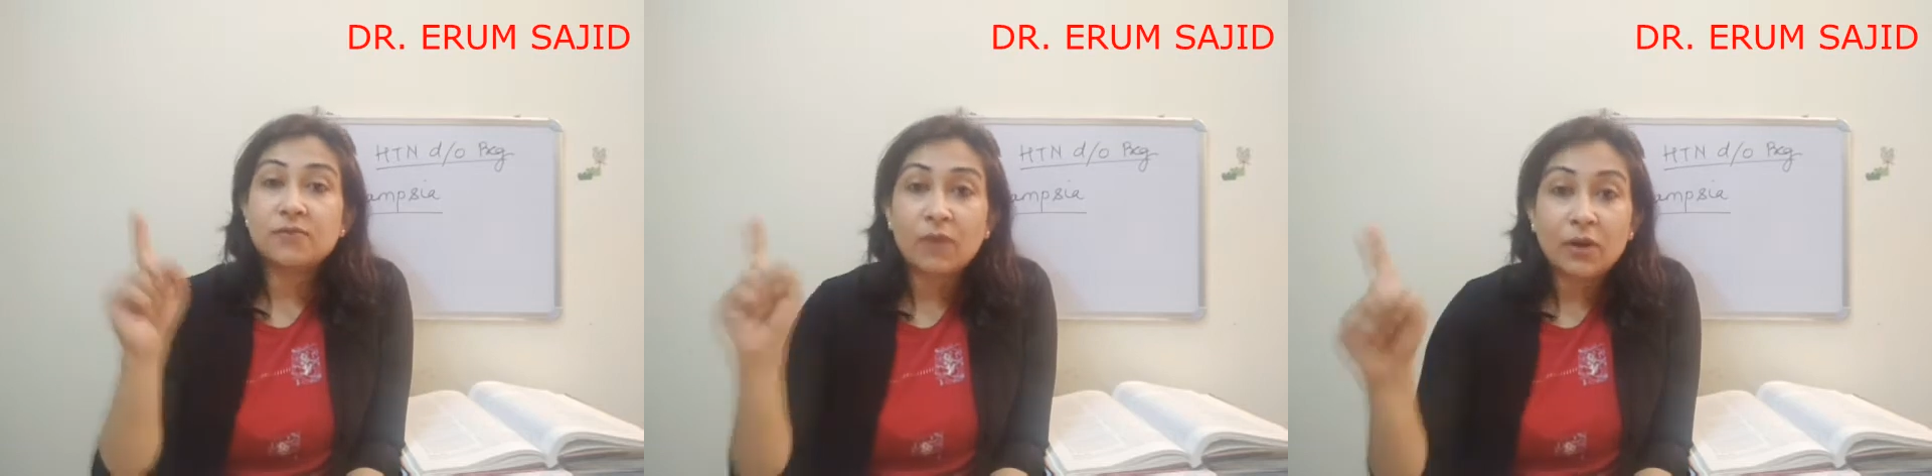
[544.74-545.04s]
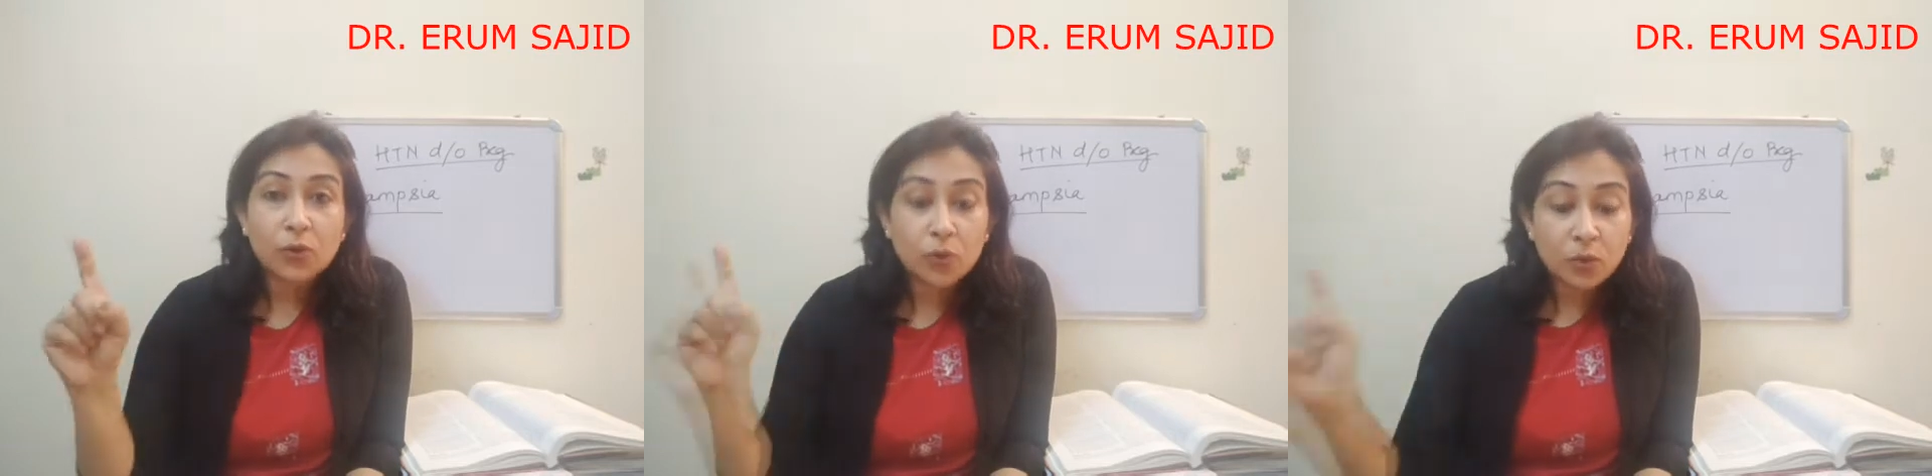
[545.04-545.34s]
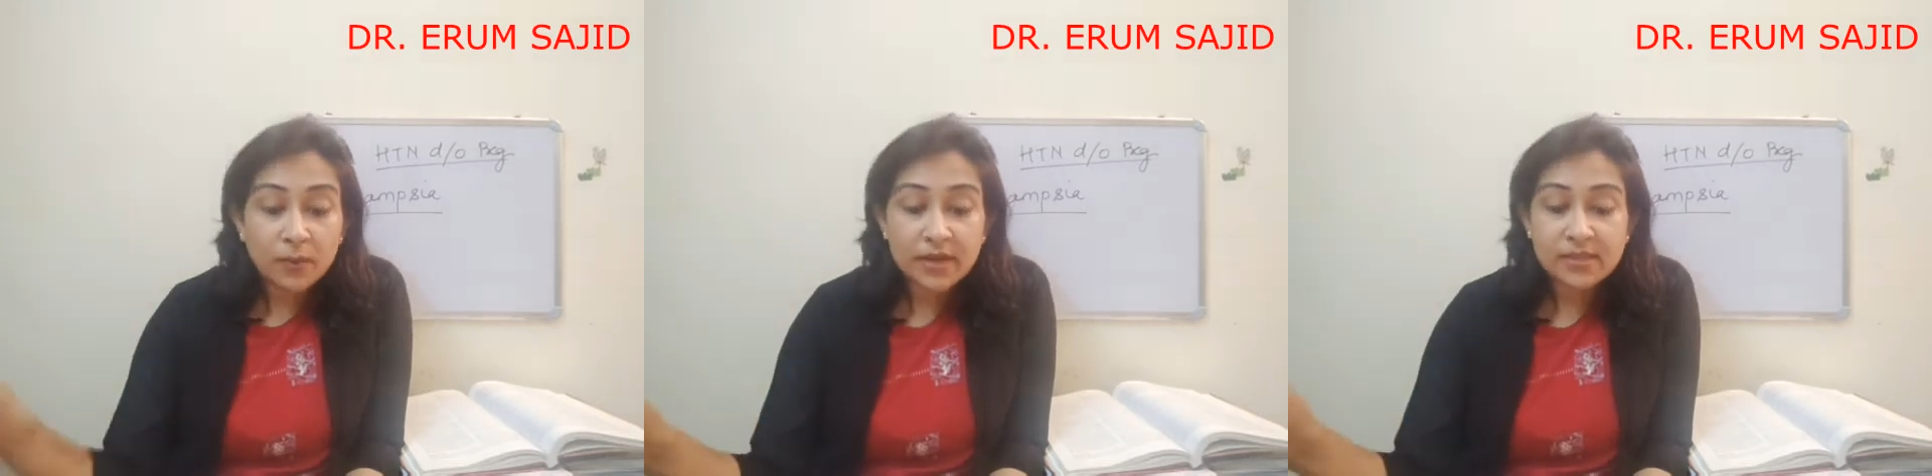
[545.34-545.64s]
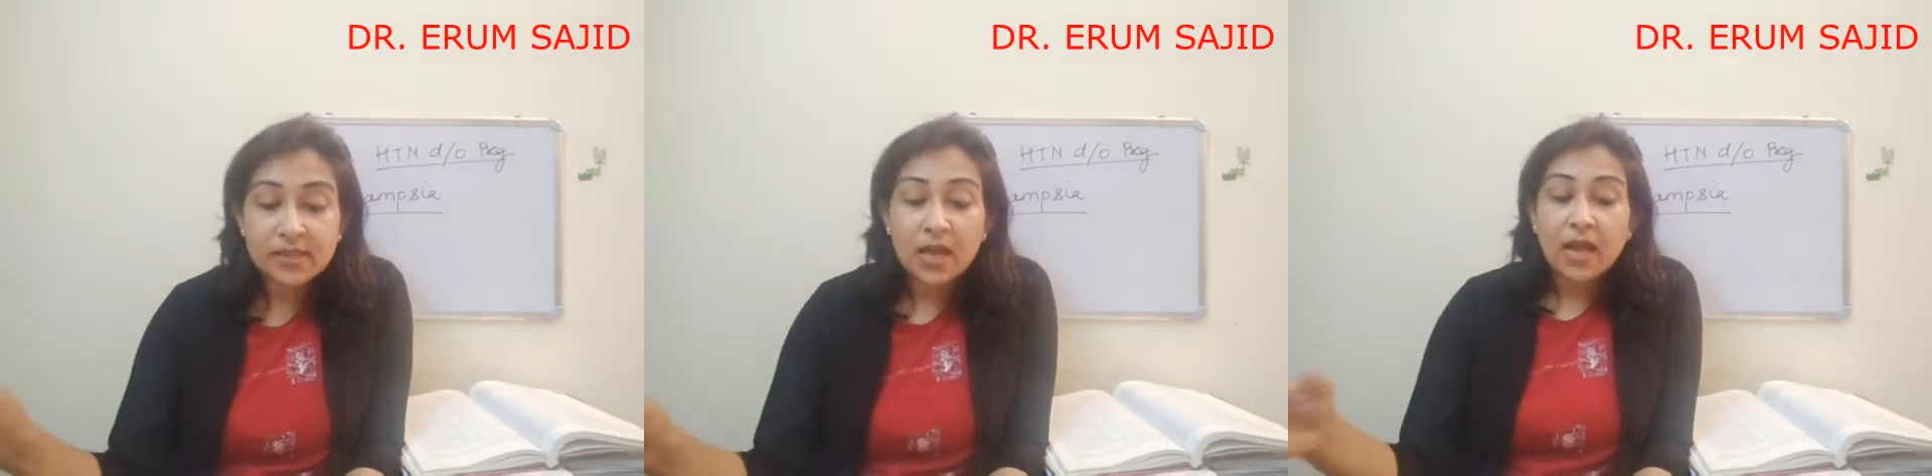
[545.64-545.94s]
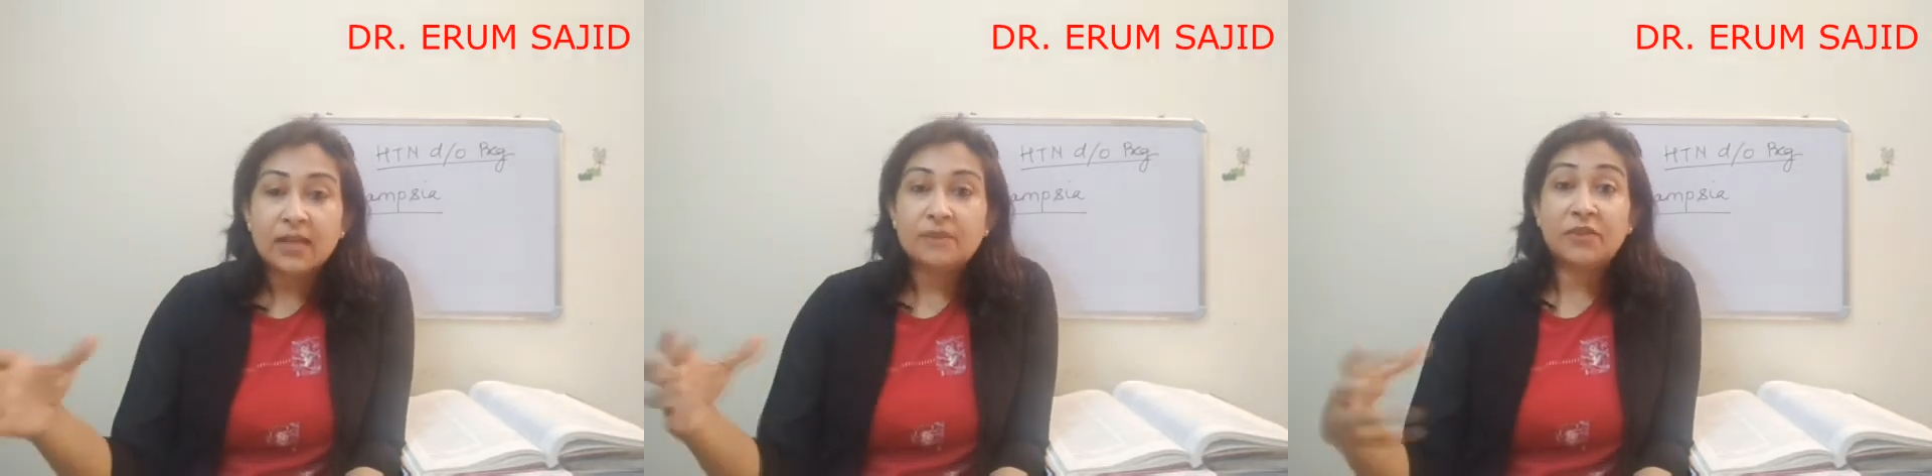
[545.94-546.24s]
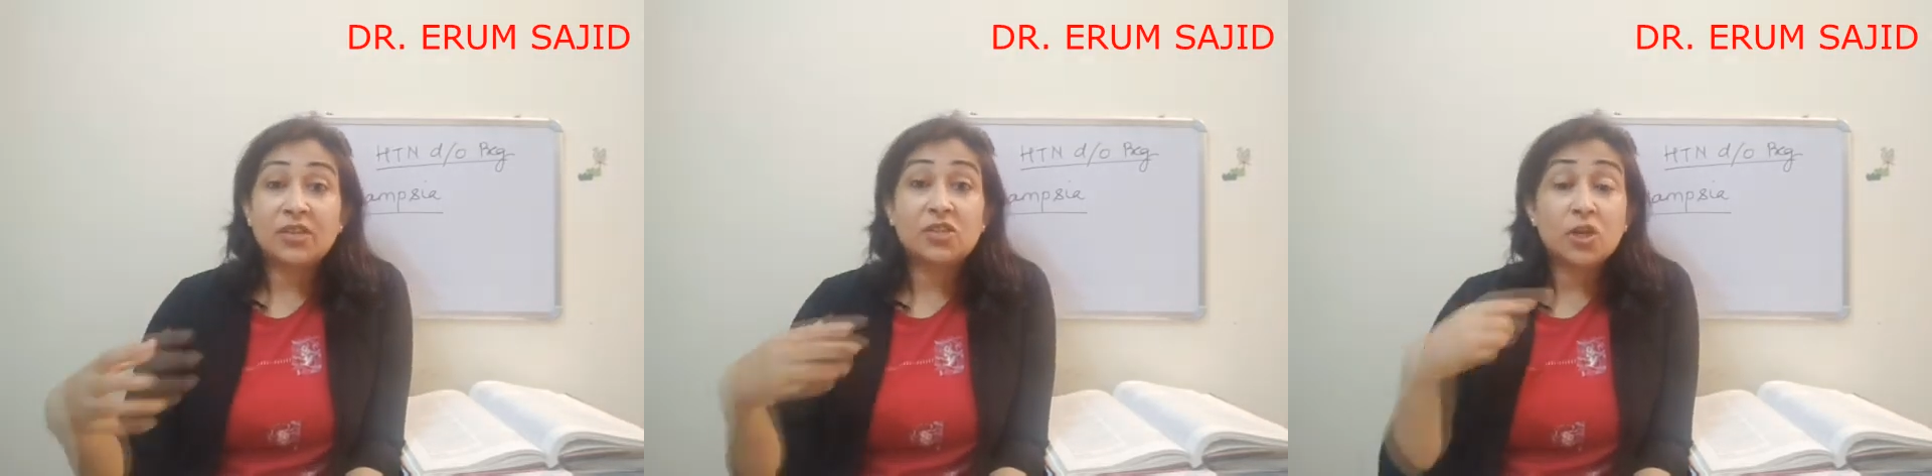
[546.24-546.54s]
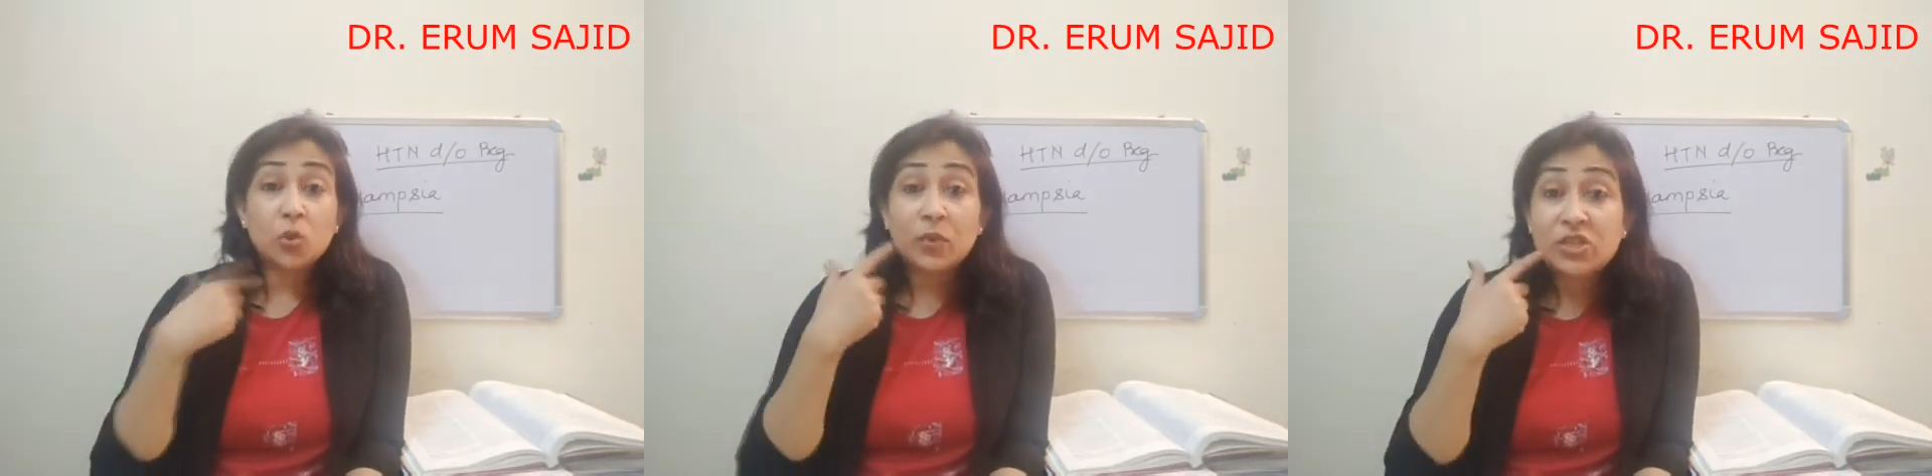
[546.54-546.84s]
for 1 to 2 minutes.
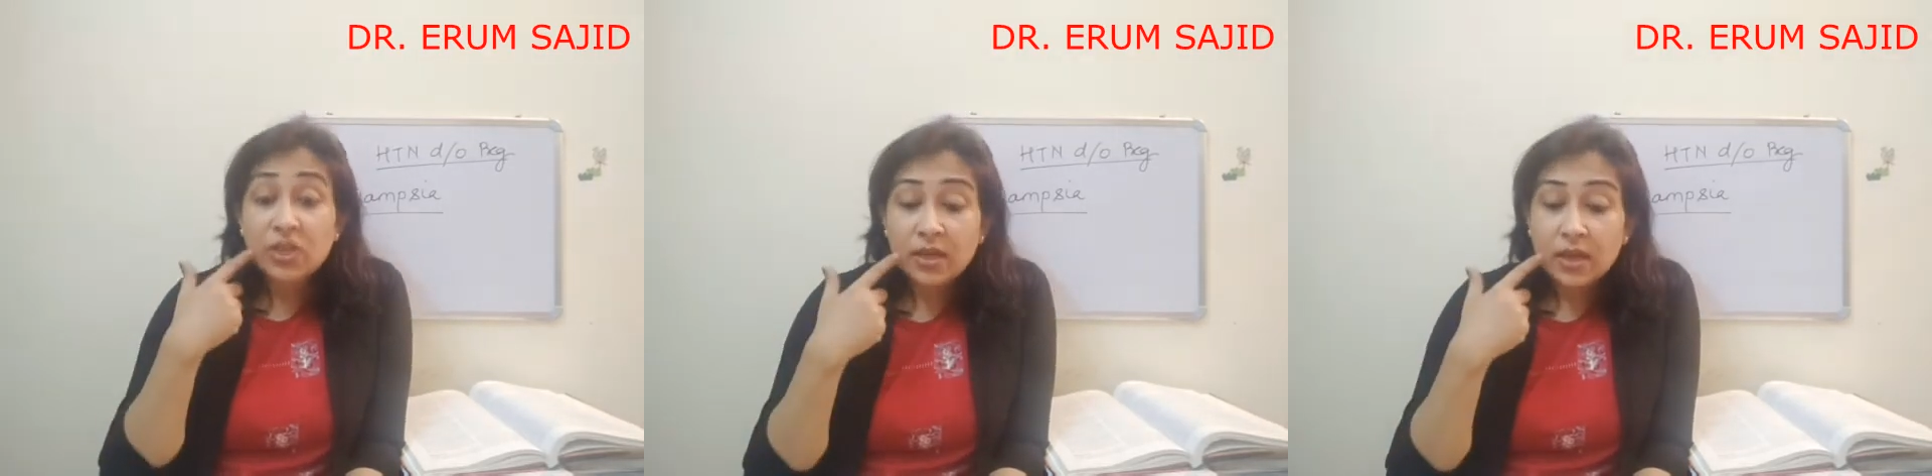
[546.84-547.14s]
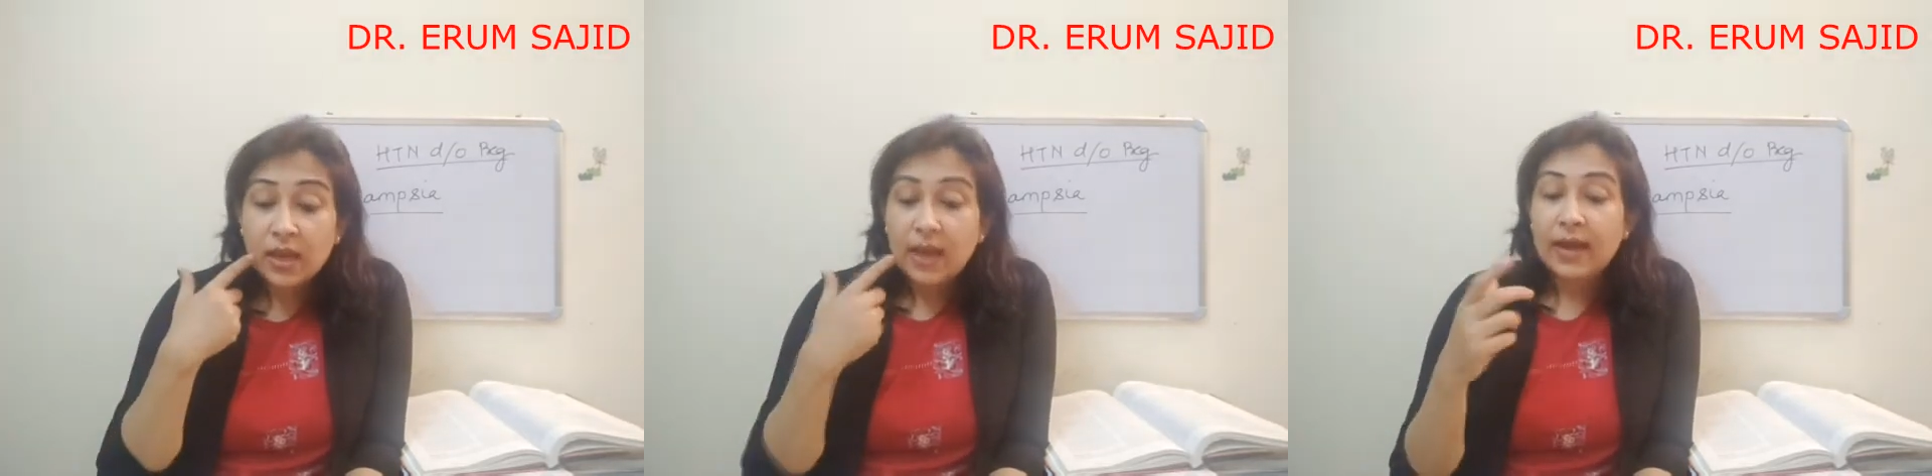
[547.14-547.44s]
Facial twitching.